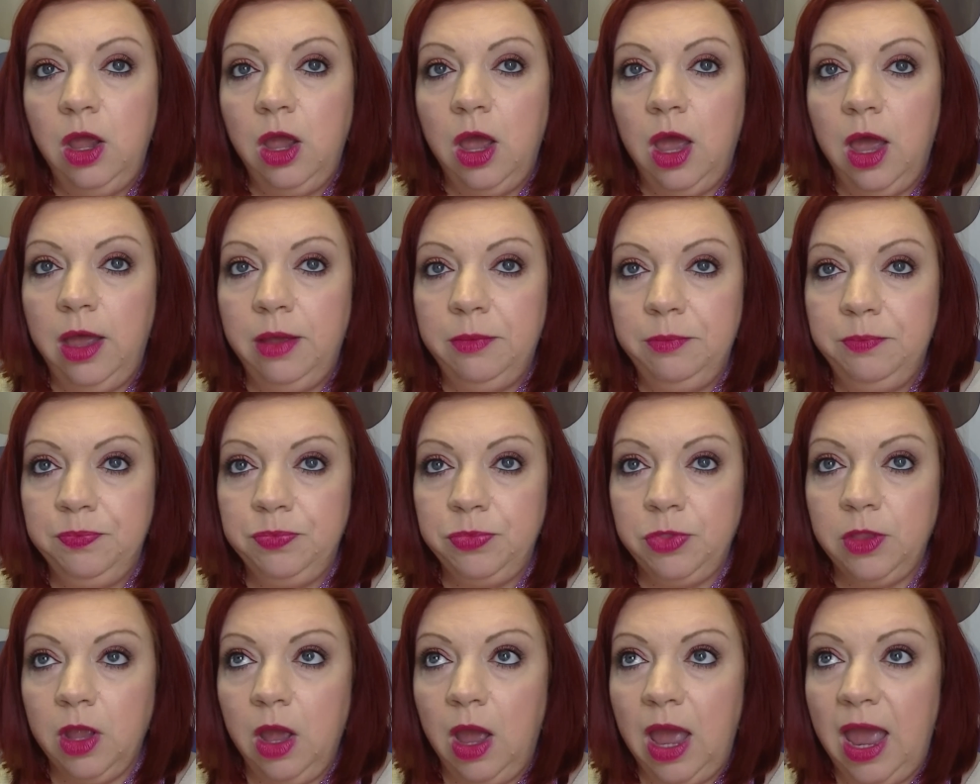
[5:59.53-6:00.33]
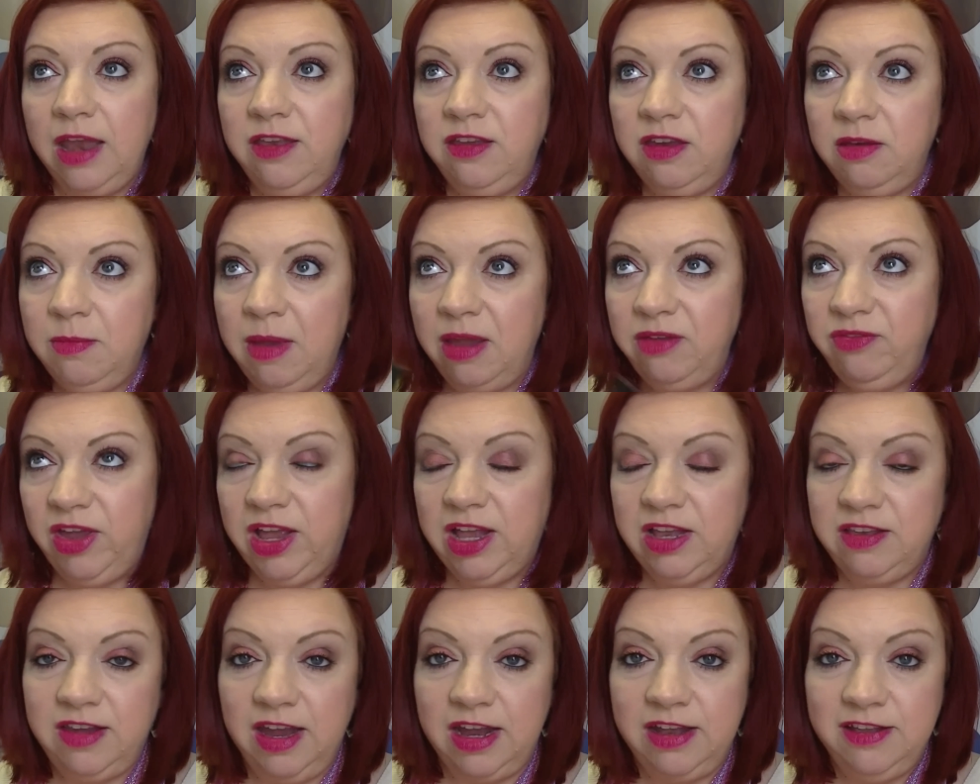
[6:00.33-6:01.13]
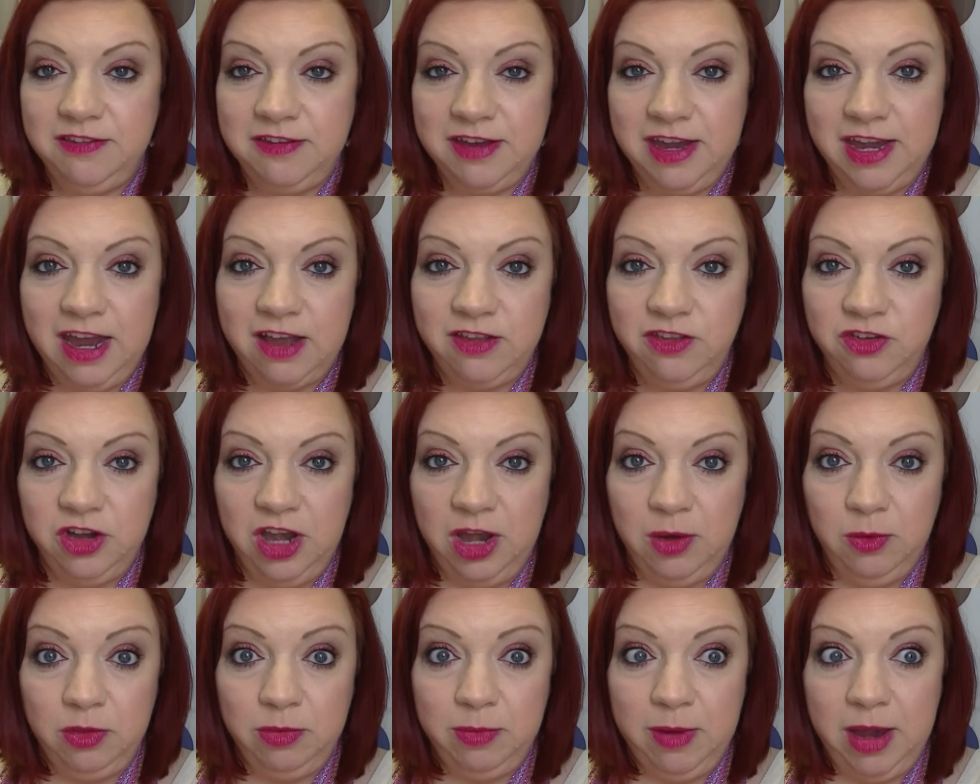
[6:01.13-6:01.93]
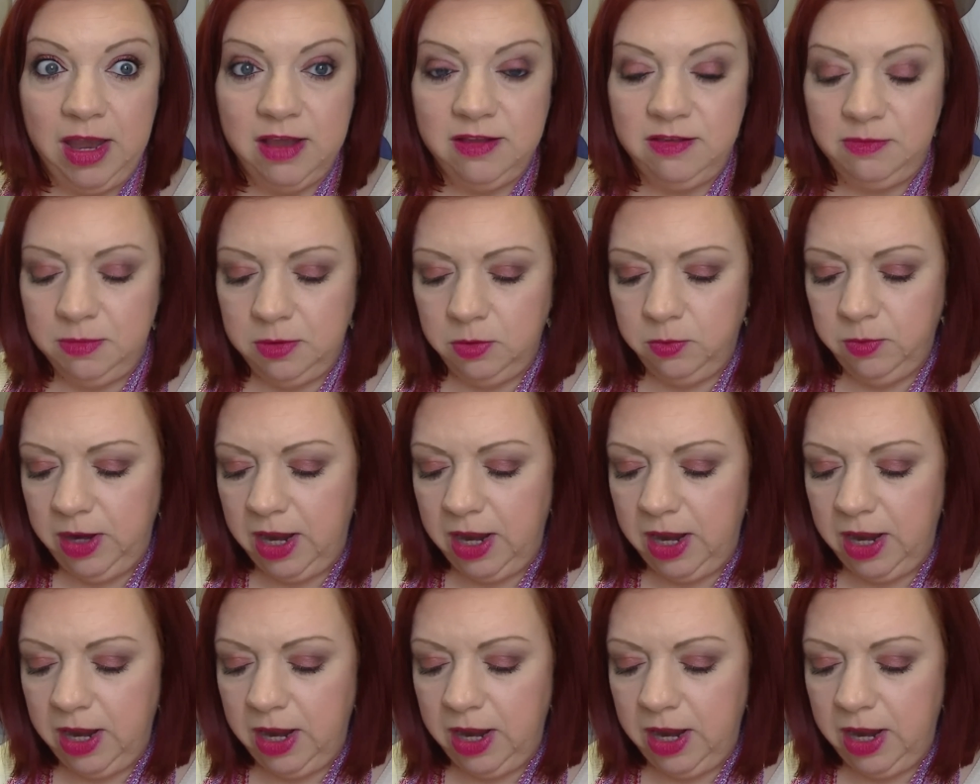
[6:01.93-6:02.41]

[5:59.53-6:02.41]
Um, I did my Valentine's Day yesterday with my husband.